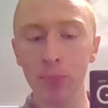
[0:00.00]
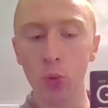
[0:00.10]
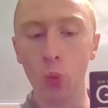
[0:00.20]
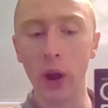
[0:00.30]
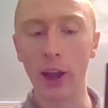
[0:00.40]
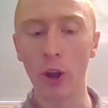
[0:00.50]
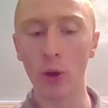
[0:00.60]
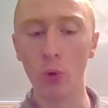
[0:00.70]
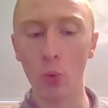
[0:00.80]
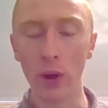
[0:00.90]

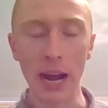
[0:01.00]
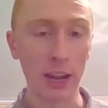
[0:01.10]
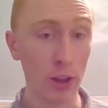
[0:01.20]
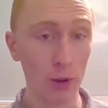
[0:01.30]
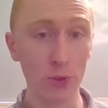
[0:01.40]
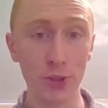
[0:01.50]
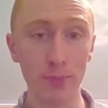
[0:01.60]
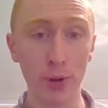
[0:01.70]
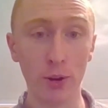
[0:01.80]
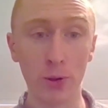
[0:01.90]
where when I closed the
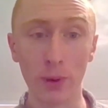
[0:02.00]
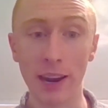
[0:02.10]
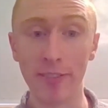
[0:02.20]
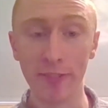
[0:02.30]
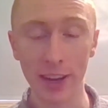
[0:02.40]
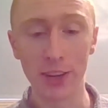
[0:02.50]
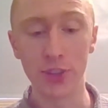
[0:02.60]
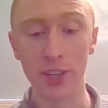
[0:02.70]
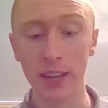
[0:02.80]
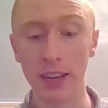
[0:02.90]
book, when I
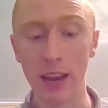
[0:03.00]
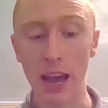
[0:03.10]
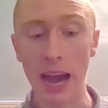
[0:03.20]
finished it,